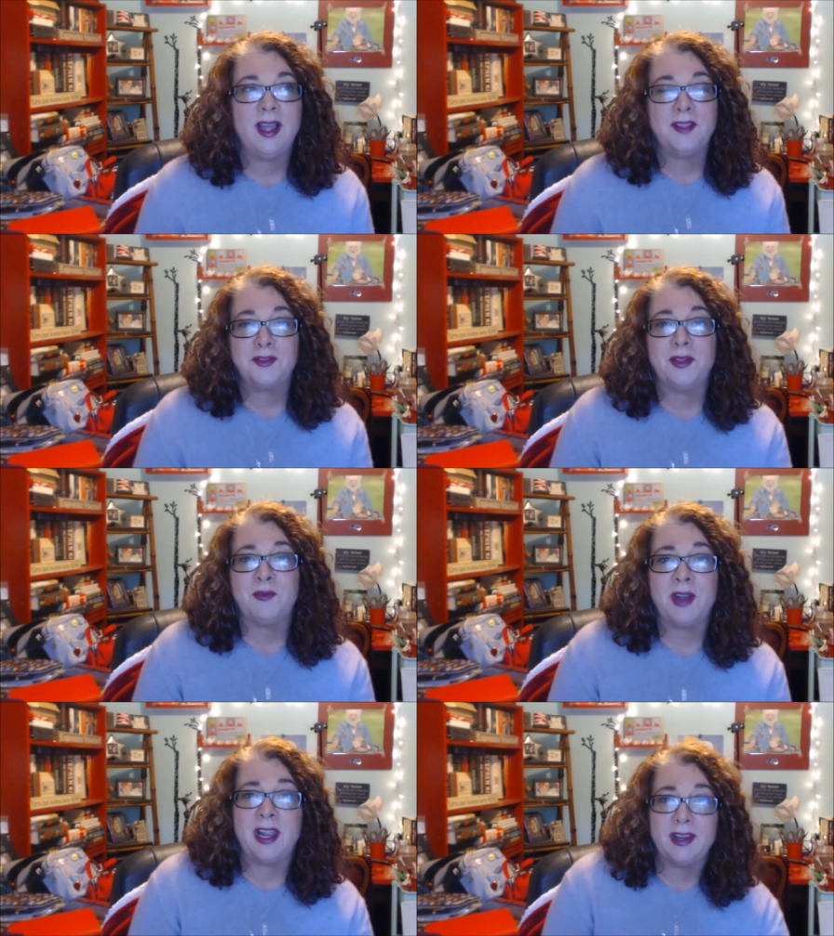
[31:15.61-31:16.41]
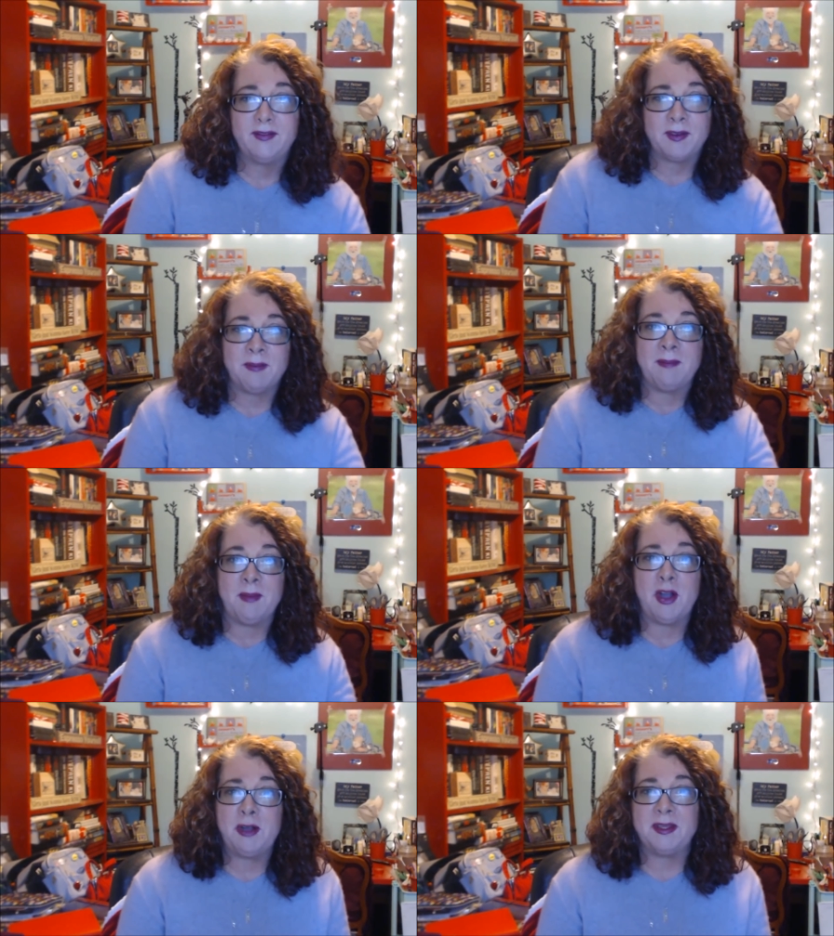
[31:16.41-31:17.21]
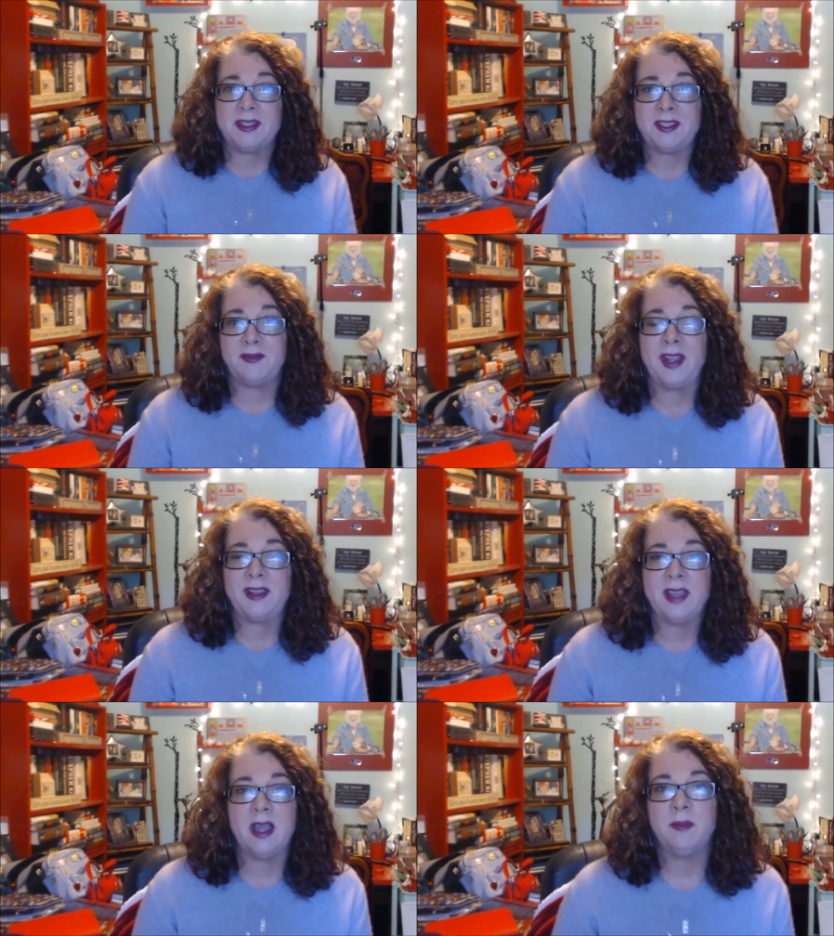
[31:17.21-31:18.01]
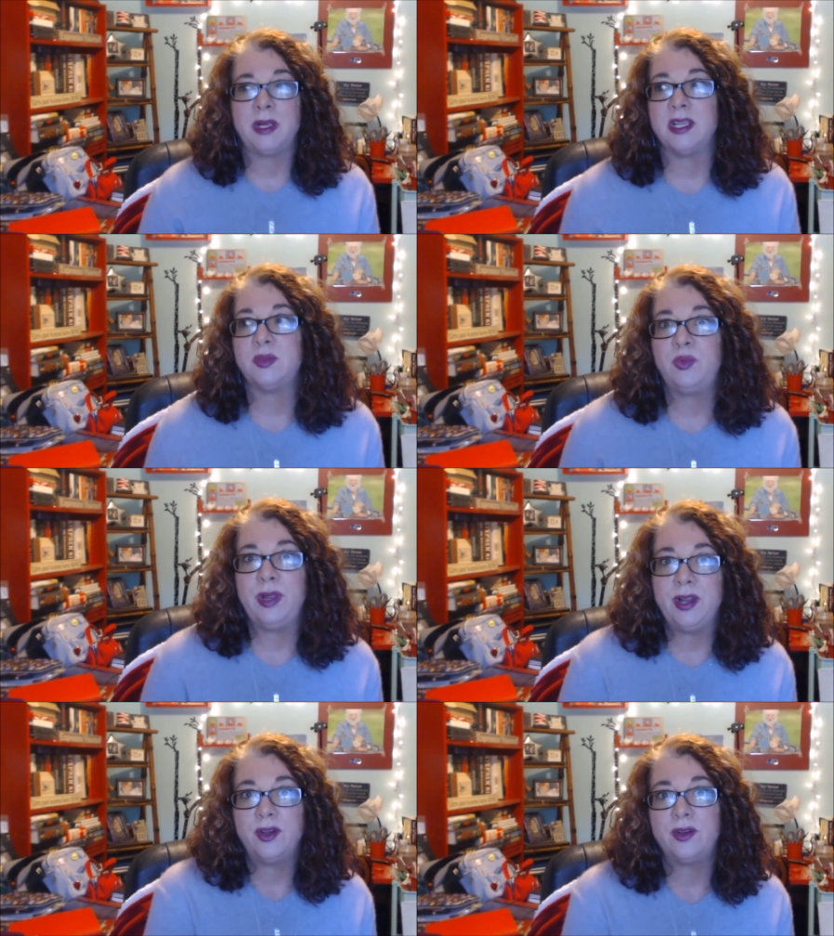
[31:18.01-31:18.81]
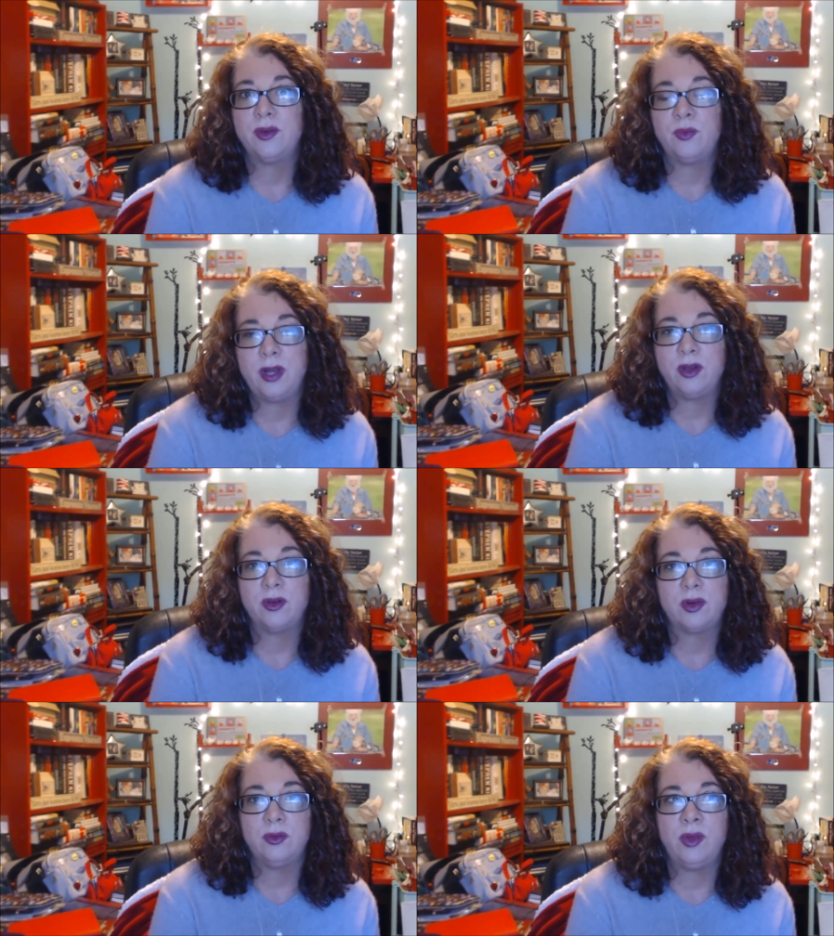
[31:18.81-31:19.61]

other than what I get from my mom and stuff like that because we're we're